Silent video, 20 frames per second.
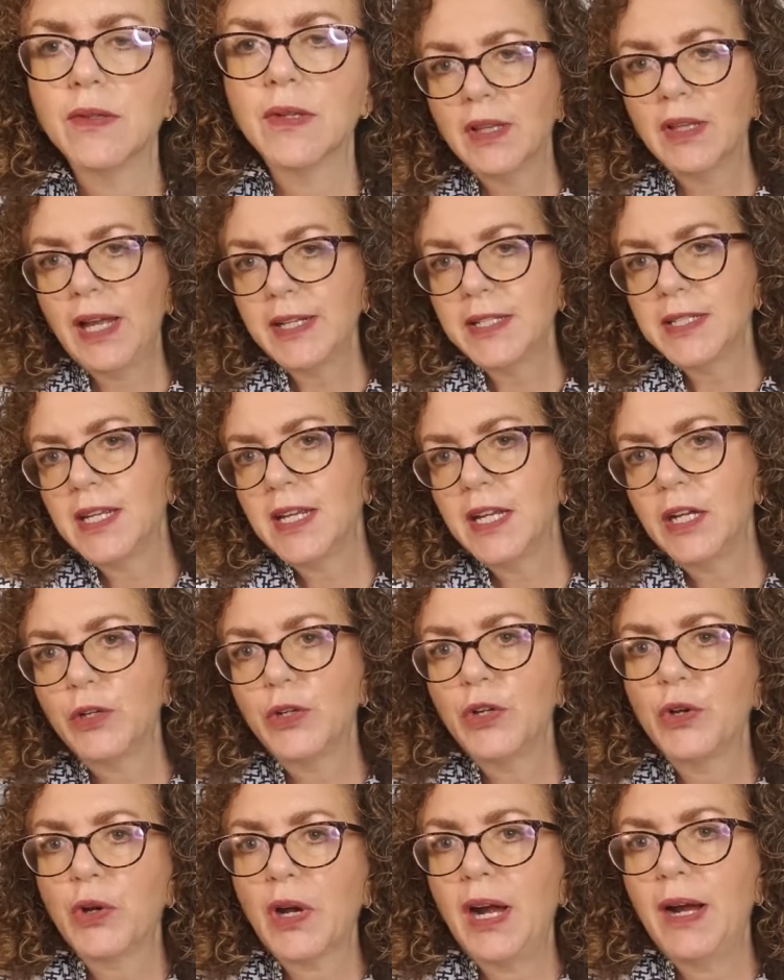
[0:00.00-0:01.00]
I'd like to hear
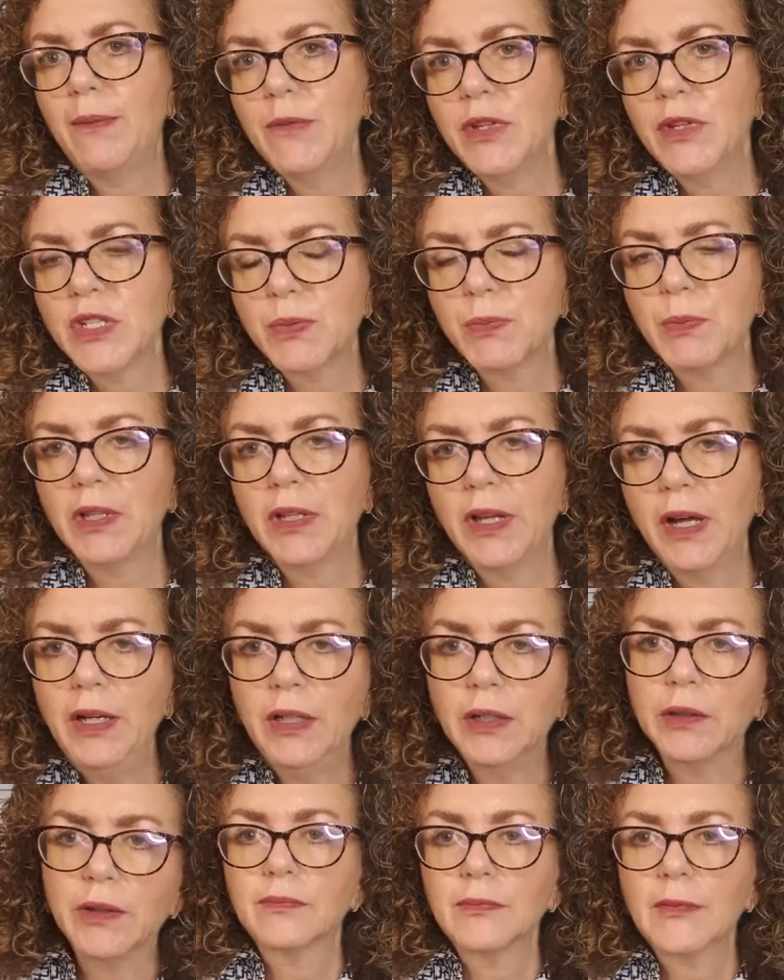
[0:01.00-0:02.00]
your comments
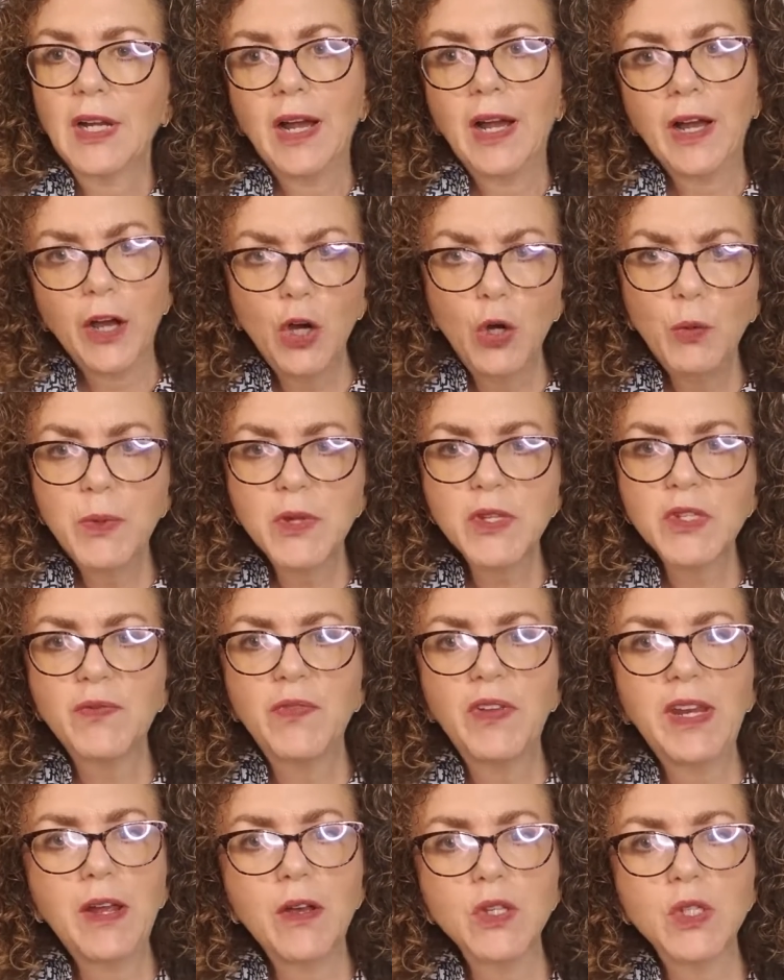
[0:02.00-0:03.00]
below. I hope this
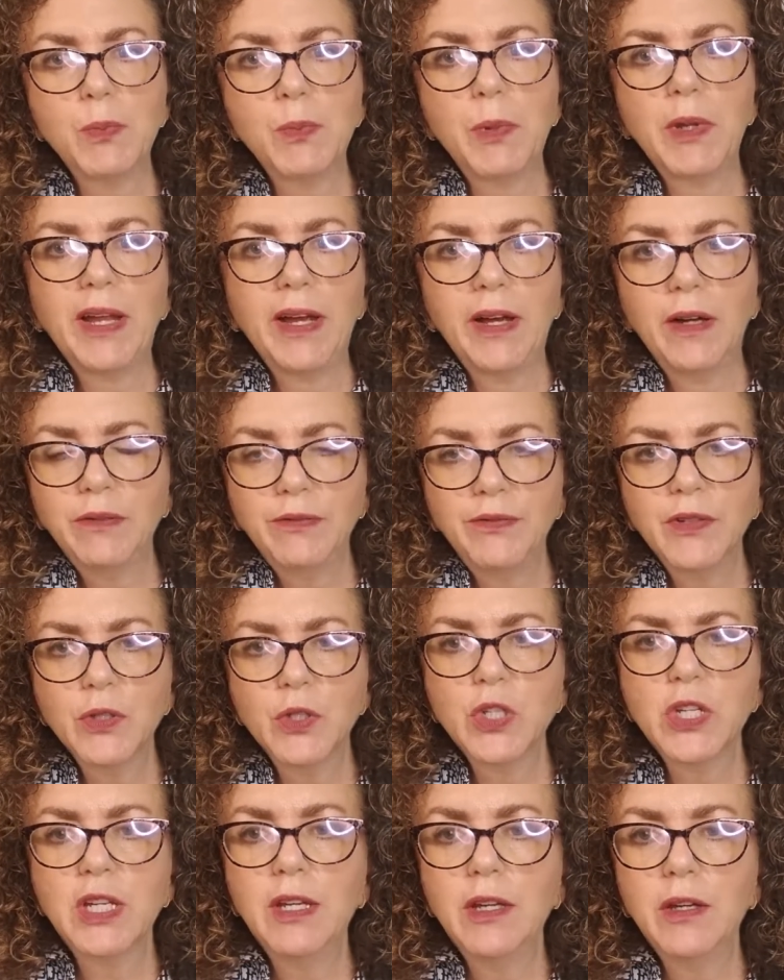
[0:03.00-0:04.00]
video has been helpful
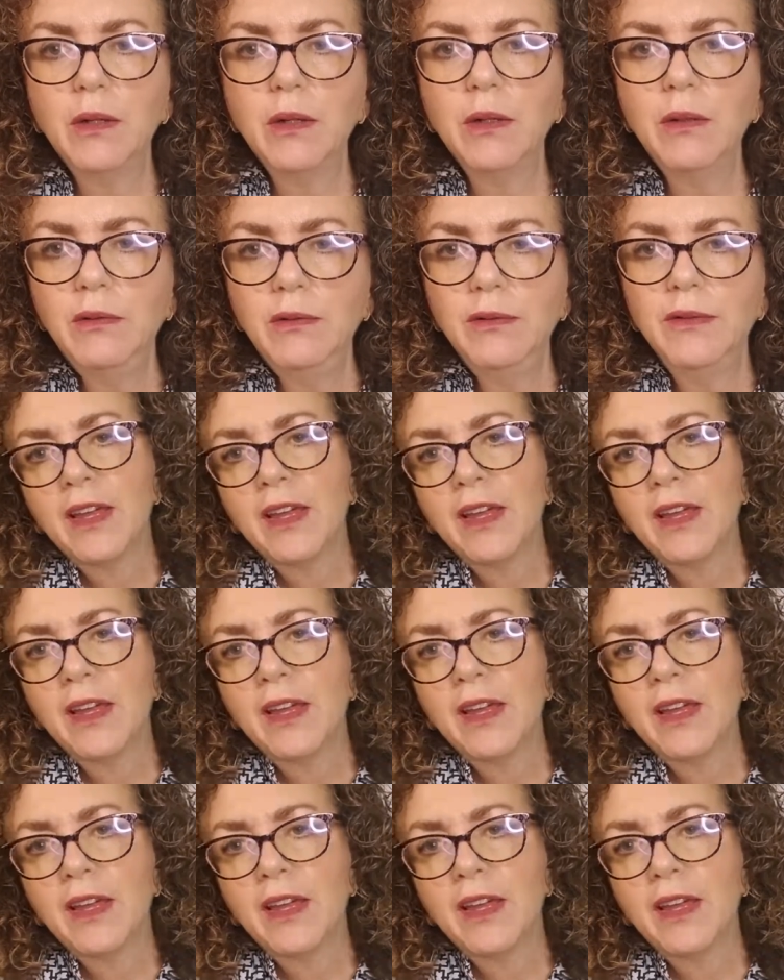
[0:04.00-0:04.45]
to you.